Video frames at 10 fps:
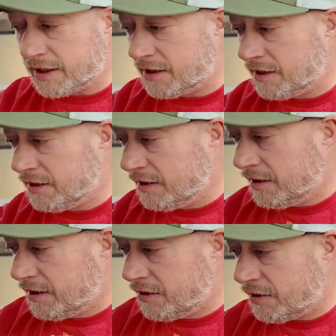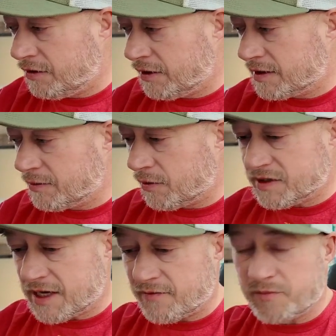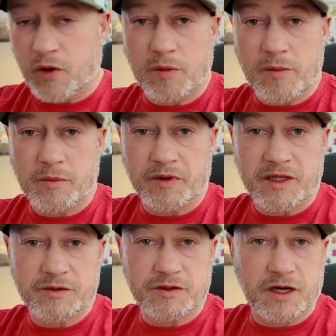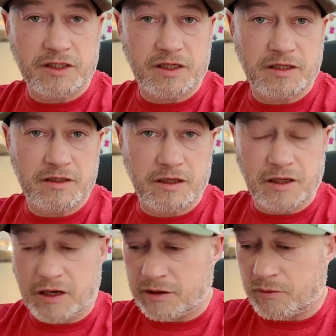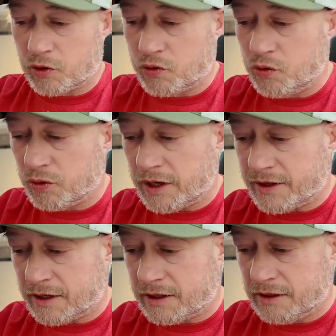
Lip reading: I do like some of the ones they have in Pokemon, but these ones are actually a little more cool, I think.